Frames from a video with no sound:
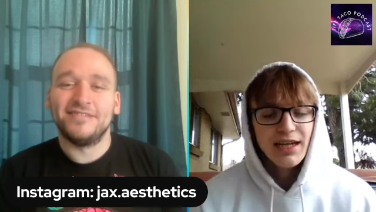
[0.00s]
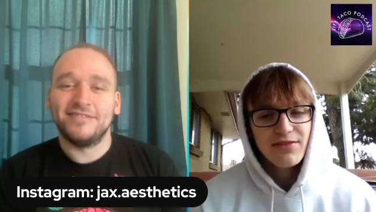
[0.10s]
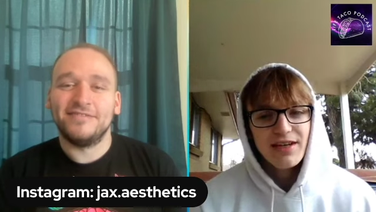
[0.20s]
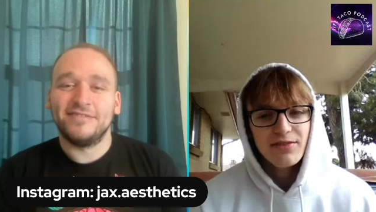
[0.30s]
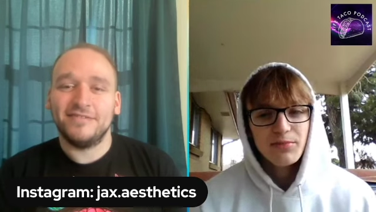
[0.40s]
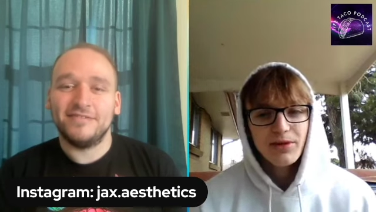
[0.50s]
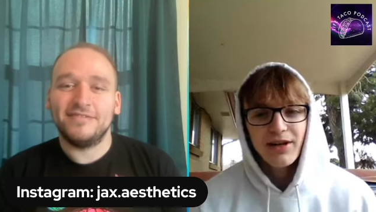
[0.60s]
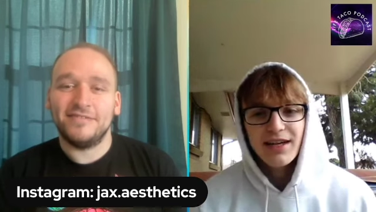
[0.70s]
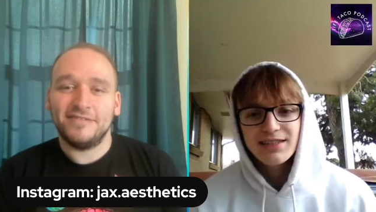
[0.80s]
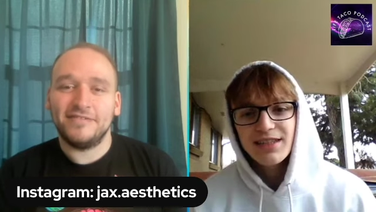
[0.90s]
Speaker 1: have I even
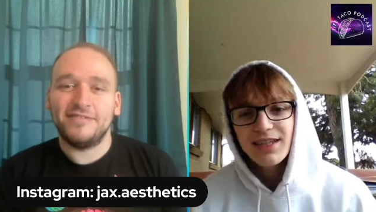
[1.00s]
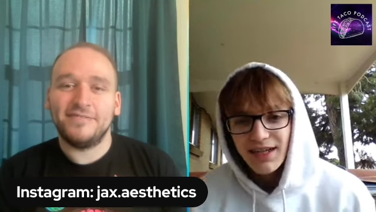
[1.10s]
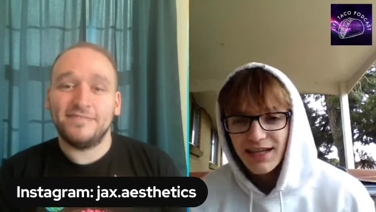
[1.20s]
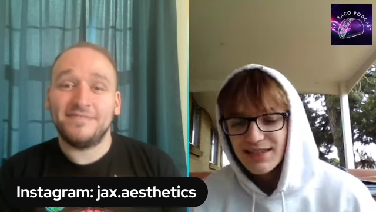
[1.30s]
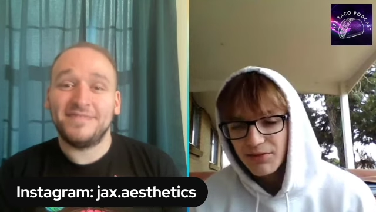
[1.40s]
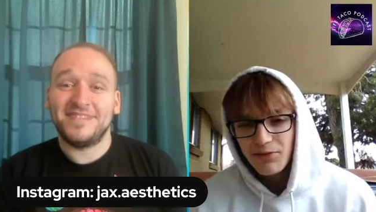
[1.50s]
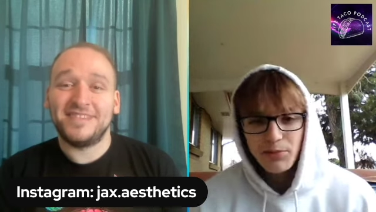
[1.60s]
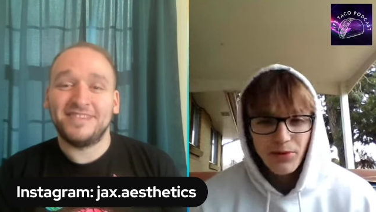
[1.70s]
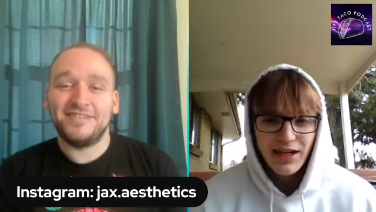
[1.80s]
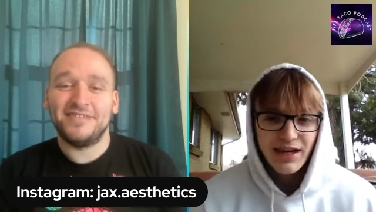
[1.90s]
progressed? And someone will
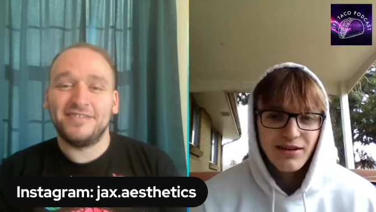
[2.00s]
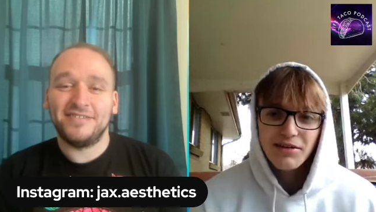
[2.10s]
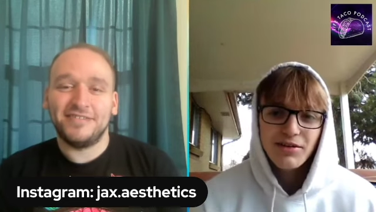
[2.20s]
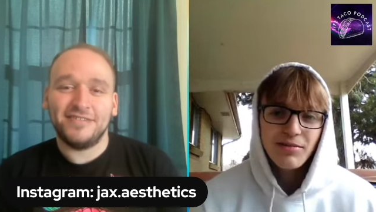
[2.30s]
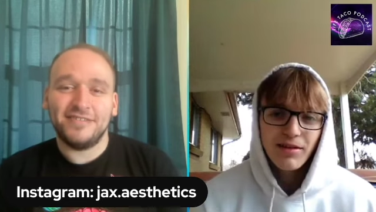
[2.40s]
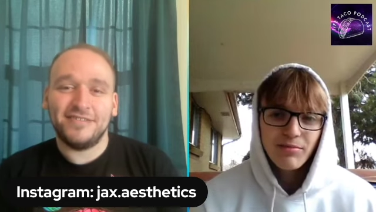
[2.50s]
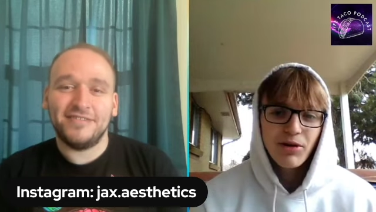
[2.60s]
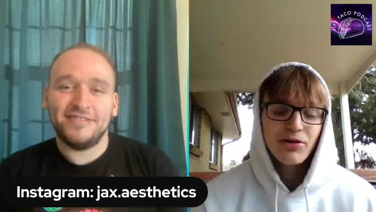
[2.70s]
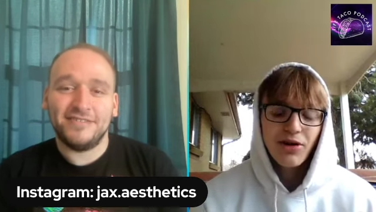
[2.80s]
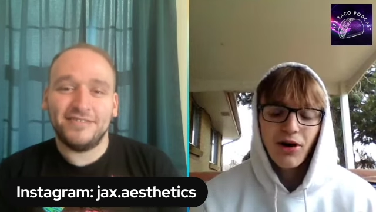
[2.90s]
point out, bro,
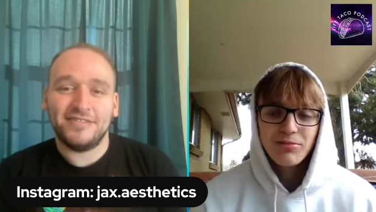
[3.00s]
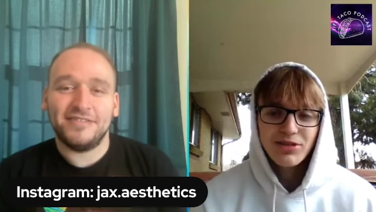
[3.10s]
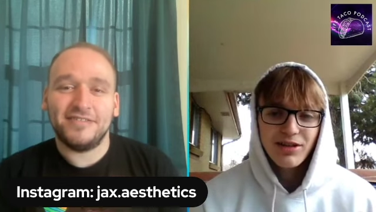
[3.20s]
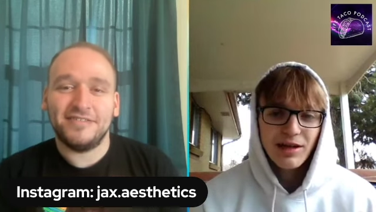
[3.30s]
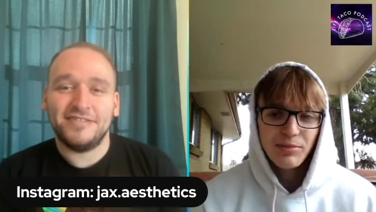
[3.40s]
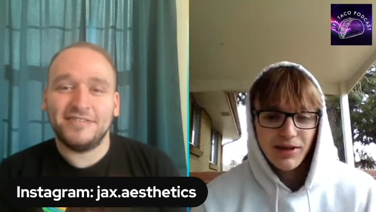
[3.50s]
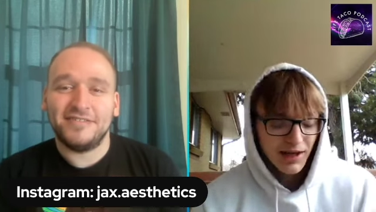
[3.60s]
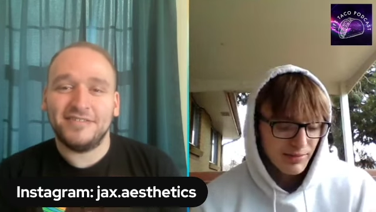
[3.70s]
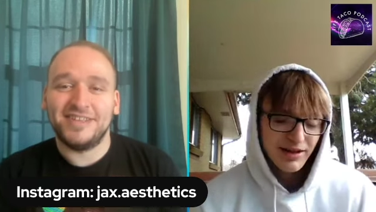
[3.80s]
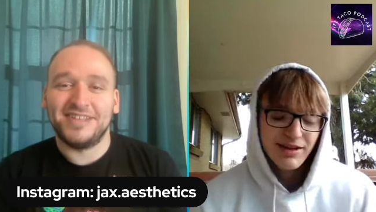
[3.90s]
your arms look a lot bigger. I'm
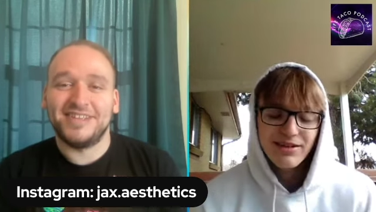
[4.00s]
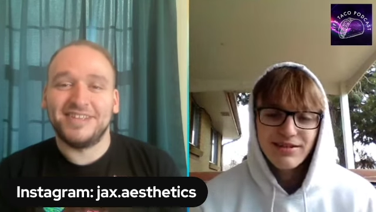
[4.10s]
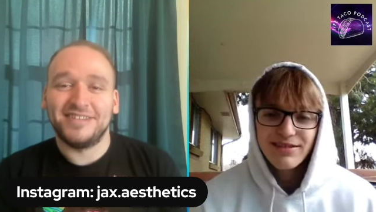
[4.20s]
like, oh,